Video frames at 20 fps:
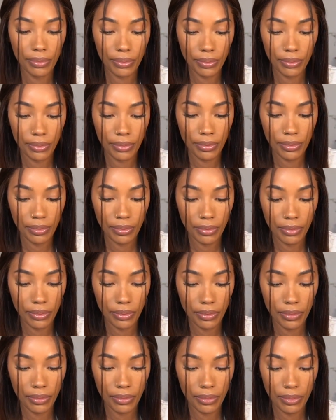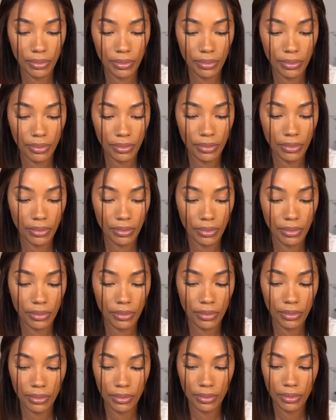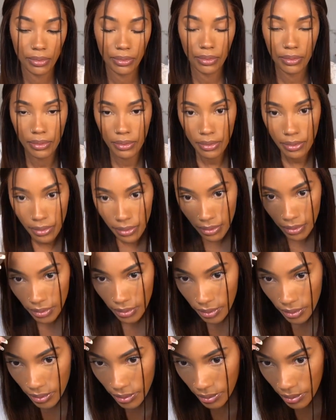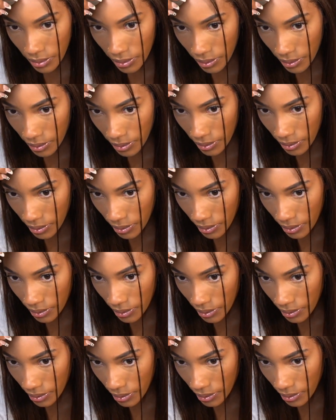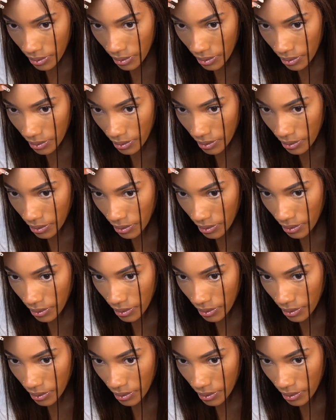(silence)